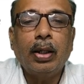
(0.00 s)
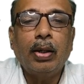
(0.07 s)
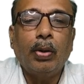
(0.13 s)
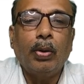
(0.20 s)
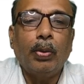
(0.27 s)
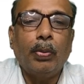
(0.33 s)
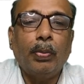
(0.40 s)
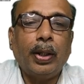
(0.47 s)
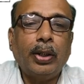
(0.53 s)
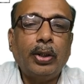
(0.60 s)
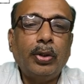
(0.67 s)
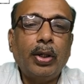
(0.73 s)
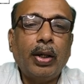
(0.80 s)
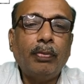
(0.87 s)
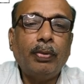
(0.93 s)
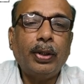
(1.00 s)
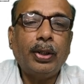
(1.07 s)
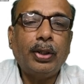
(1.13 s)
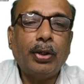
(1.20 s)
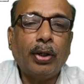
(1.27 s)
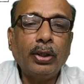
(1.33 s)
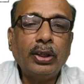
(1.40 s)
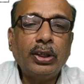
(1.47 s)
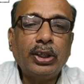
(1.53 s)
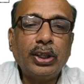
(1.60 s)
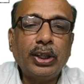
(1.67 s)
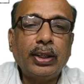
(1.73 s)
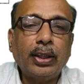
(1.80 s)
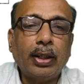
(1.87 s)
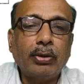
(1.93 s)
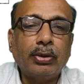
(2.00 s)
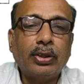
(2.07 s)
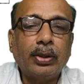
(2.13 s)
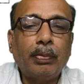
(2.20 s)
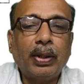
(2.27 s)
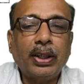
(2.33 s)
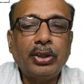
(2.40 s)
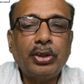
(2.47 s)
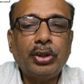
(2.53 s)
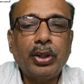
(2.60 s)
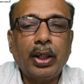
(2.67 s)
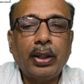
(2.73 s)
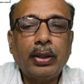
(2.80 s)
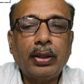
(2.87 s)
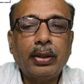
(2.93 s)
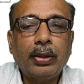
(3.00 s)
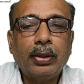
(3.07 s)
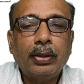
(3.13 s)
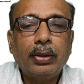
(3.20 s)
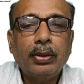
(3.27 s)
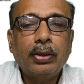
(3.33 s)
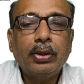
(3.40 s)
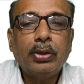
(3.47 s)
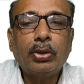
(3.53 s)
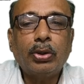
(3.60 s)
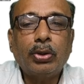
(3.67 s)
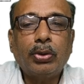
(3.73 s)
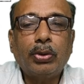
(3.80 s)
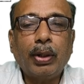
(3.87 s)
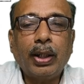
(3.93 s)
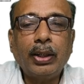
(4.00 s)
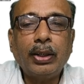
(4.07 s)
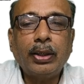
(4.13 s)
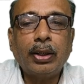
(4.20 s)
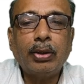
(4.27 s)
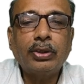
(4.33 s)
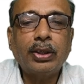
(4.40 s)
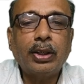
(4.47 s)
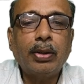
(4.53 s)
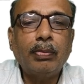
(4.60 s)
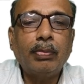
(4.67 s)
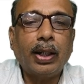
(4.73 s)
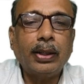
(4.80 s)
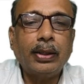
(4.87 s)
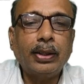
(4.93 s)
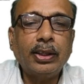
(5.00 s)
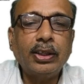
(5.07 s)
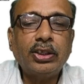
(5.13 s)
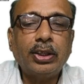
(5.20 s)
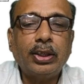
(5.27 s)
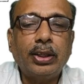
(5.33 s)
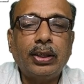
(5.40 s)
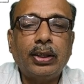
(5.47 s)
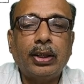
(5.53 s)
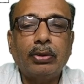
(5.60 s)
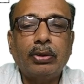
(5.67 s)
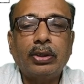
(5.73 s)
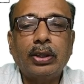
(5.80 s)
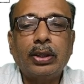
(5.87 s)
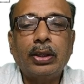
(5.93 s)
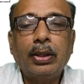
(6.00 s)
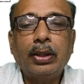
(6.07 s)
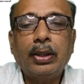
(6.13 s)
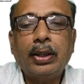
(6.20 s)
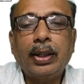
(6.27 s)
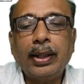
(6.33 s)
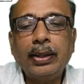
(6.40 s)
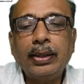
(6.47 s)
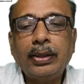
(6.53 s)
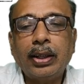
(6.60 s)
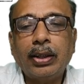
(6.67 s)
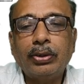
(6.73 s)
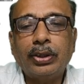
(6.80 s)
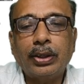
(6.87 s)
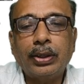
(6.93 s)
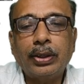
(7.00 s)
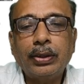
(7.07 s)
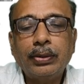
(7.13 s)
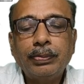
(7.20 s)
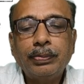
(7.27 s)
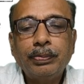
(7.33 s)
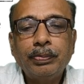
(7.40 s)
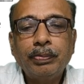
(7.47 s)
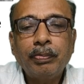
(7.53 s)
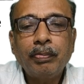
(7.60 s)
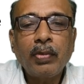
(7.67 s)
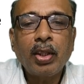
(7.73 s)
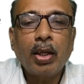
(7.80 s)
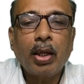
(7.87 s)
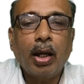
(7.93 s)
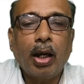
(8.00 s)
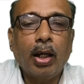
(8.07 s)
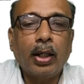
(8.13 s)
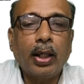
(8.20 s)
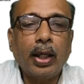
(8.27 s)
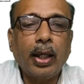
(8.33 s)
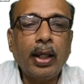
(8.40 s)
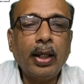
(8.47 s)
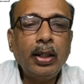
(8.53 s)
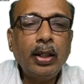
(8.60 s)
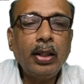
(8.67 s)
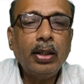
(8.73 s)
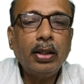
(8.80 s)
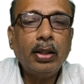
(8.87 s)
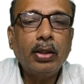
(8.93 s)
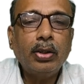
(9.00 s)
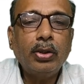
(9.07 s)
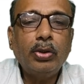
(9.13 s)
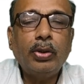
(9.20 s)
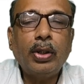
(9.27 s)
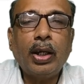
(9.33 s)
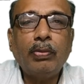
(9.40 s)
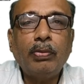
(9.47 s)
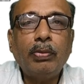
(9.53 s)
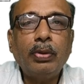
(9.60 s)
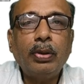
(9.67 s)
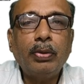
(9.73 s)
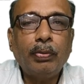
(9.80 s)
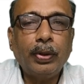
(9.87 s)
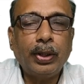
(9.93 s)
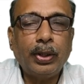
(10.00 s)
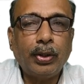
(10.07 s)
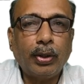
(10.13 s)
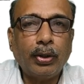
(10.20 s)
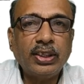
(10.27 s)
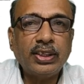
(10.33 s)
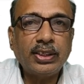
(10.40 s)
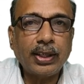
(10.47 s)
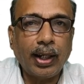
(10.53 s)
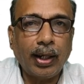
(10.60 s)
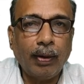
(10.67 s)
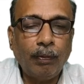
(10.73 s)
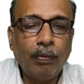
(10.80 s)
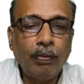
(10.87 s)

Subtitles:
When you have withdrawn 3000 by check, so 12,000 minus 3000, 9,000. Again you have withdrawn self